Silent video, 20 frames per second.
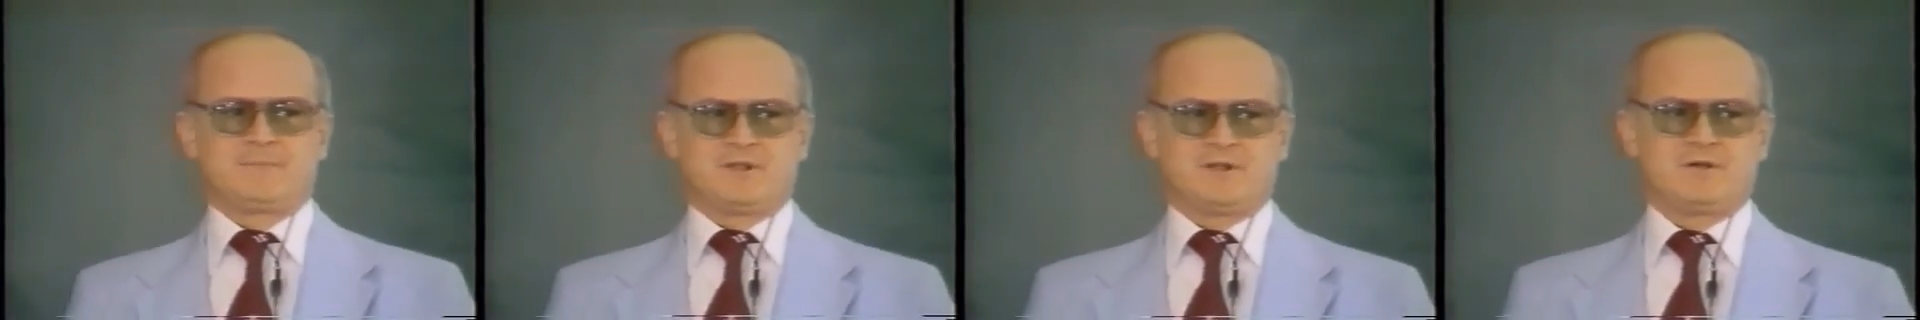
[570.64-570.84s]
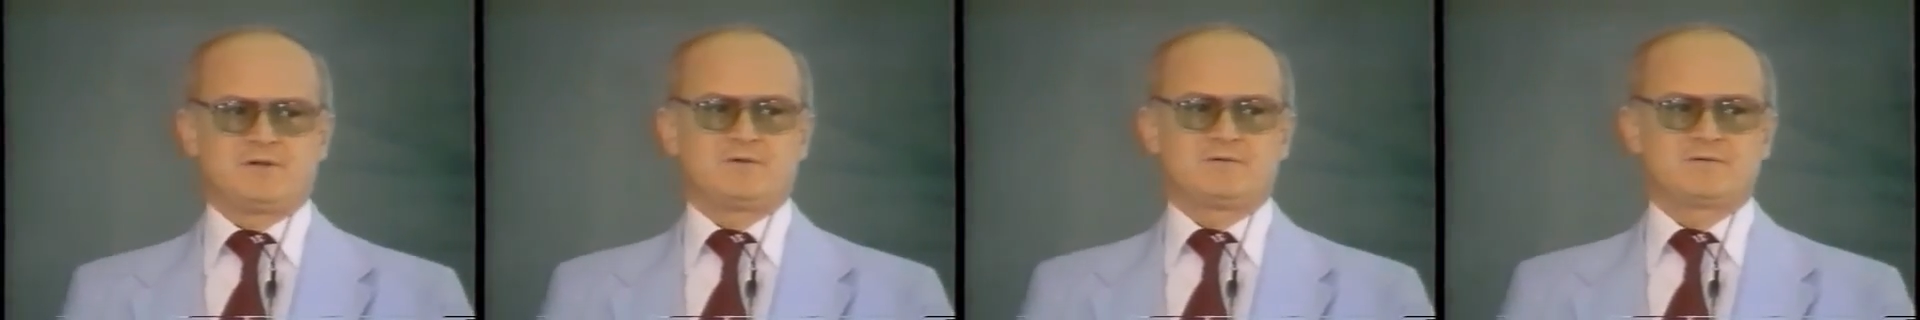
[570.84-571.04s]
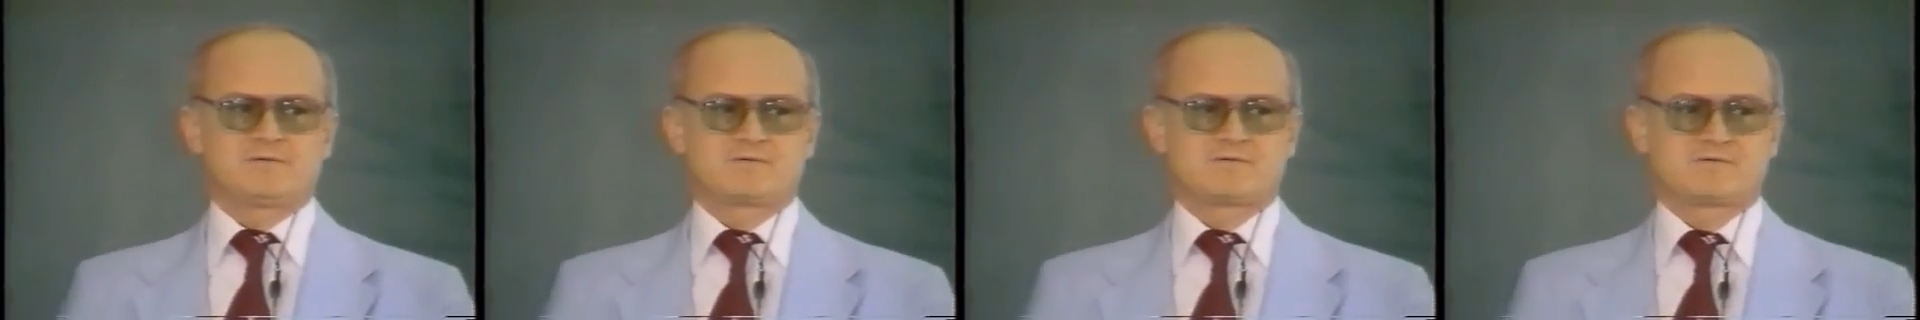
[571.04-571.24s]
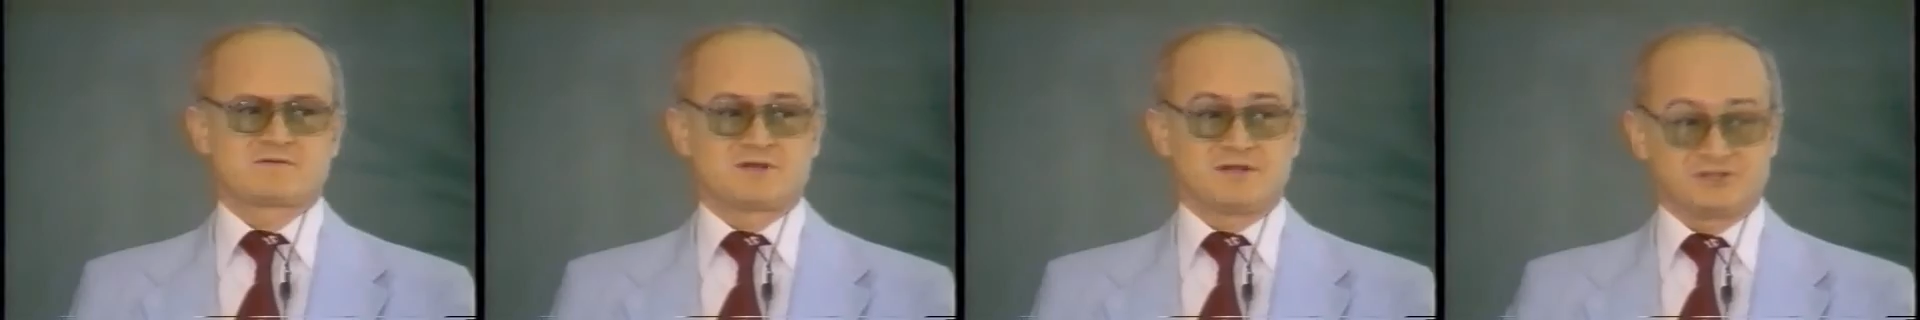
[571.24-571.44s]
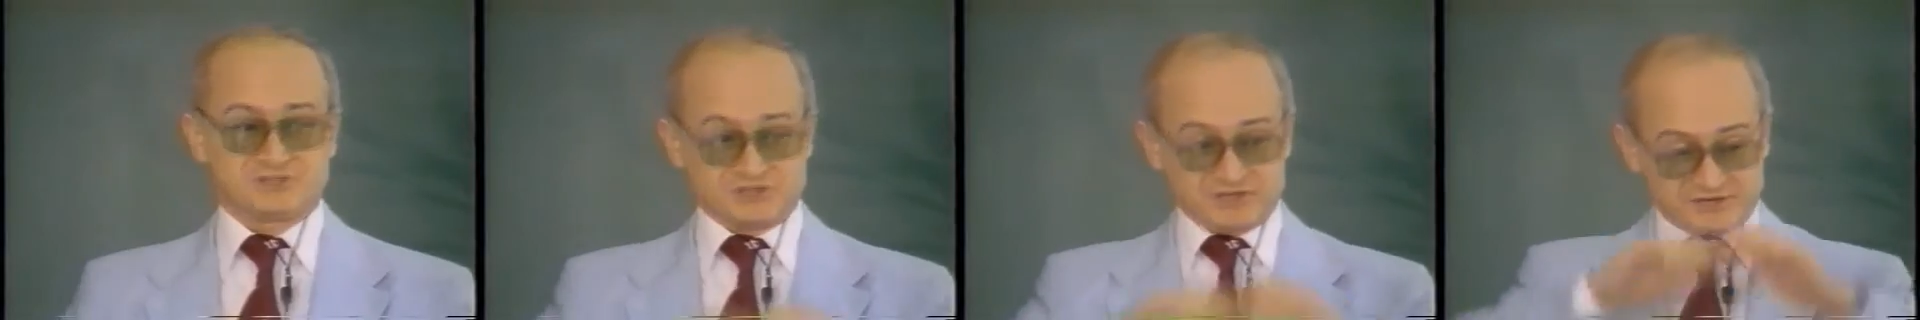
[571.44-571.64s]
You know?
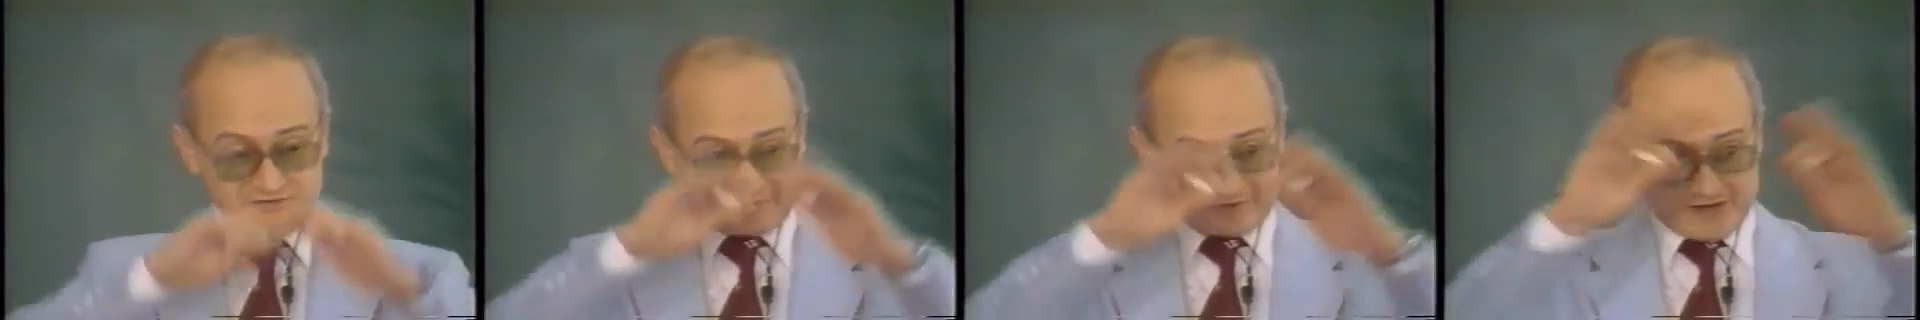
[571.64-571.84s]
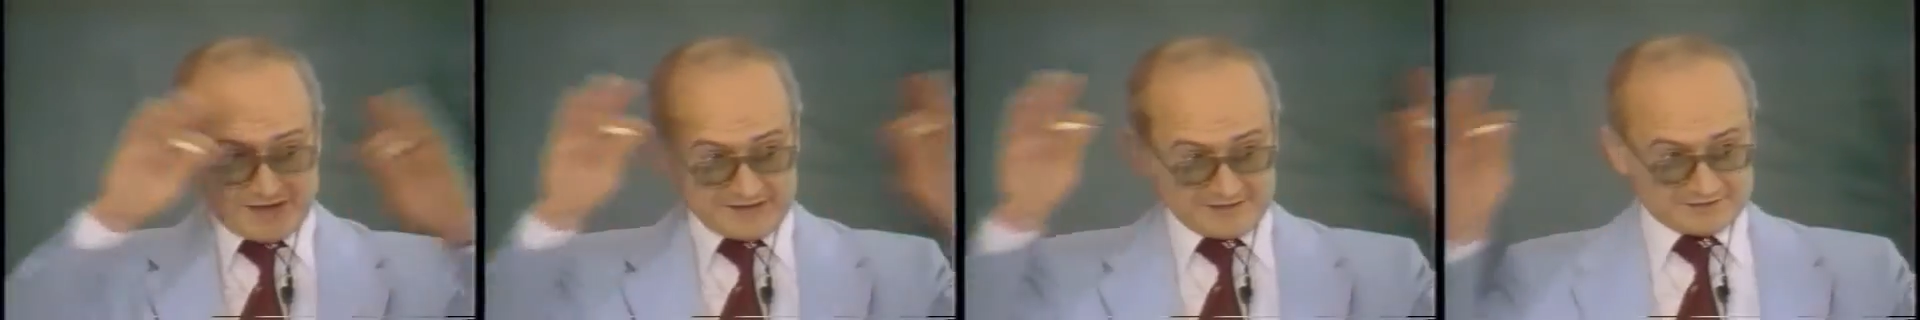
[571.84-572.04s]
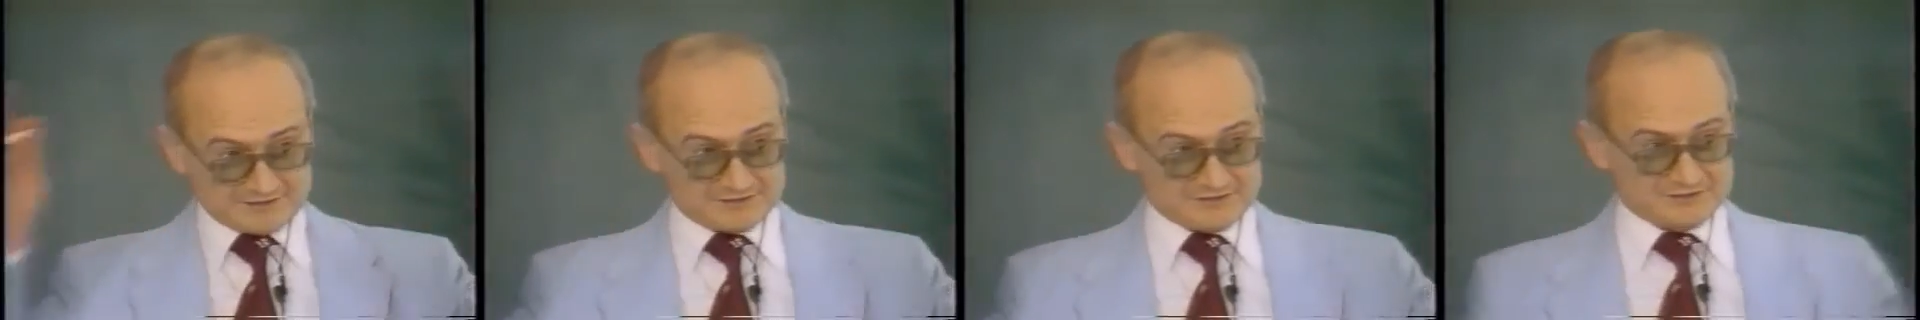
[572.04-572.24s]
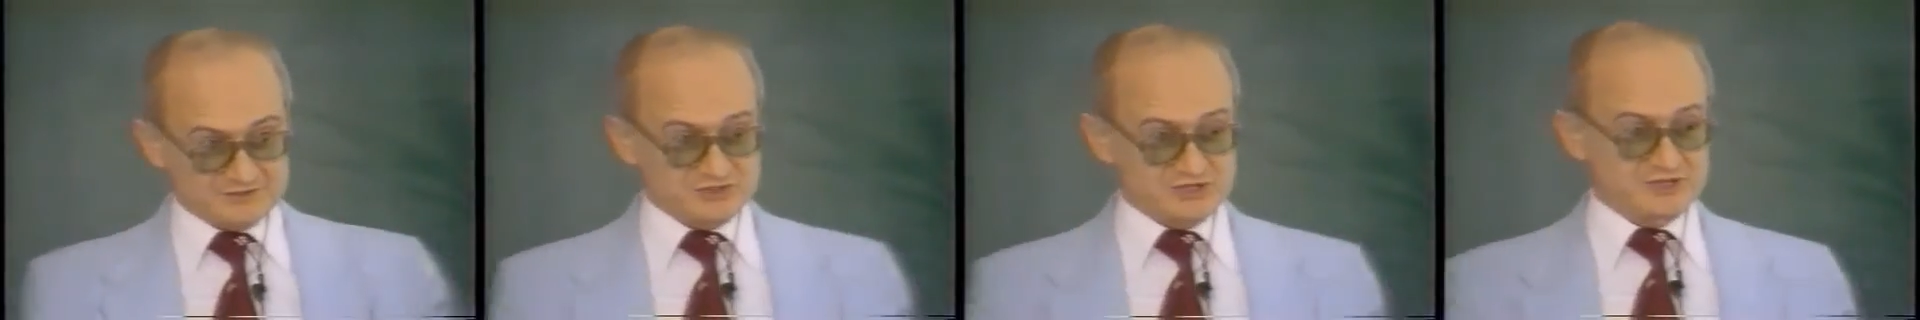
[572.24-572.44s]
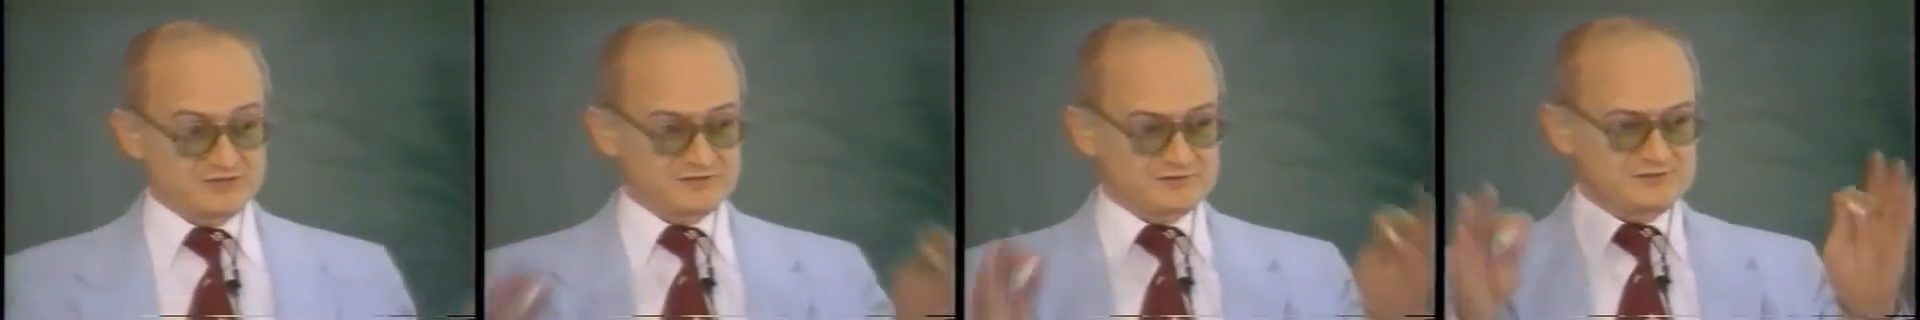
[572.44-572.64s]
A
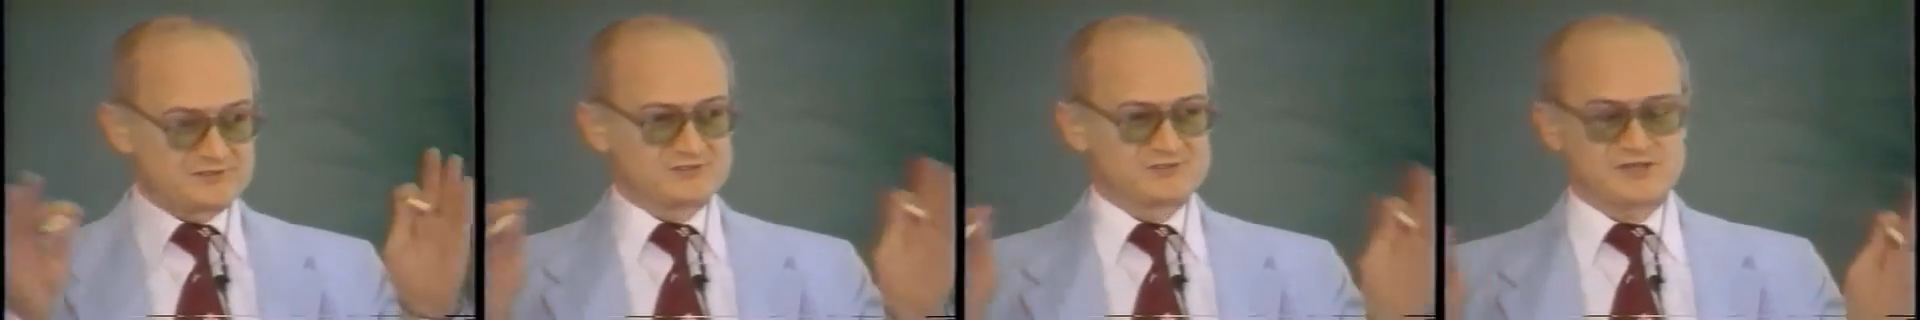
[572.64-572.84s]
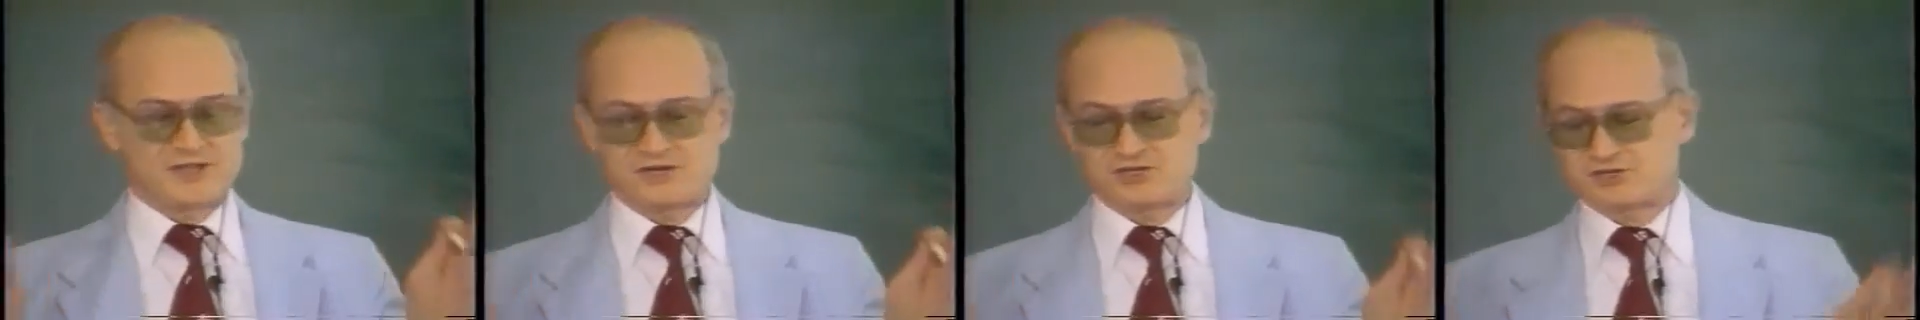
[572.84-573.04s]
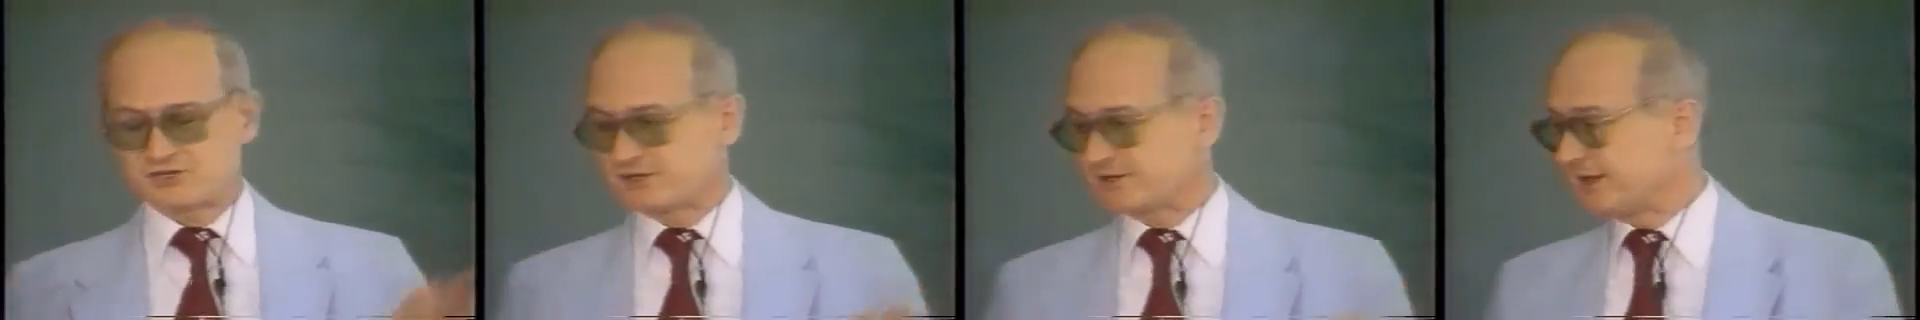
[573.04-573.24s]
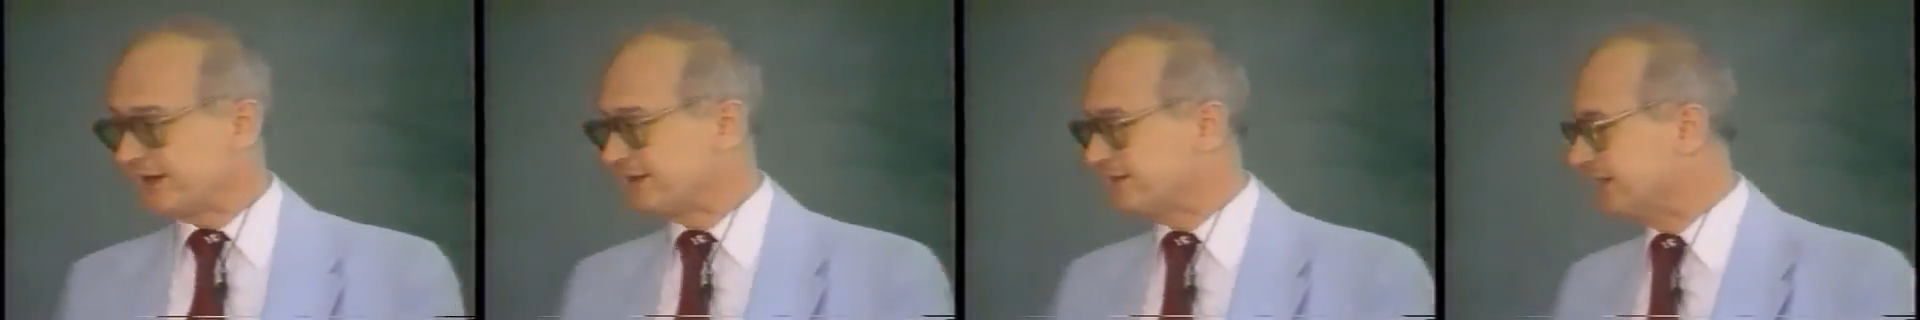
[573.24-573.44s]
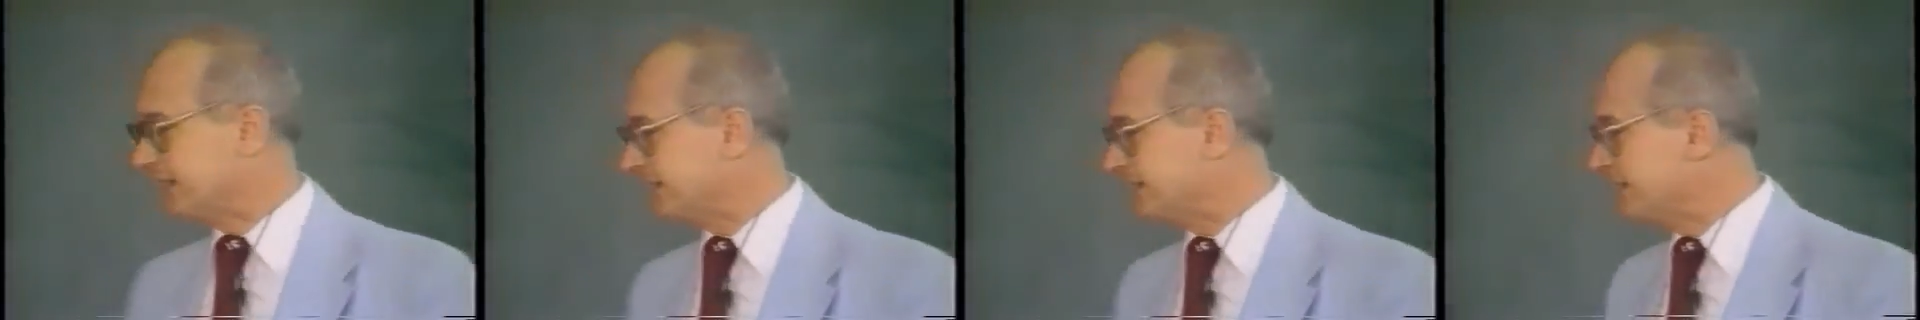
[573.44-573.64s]
generalization like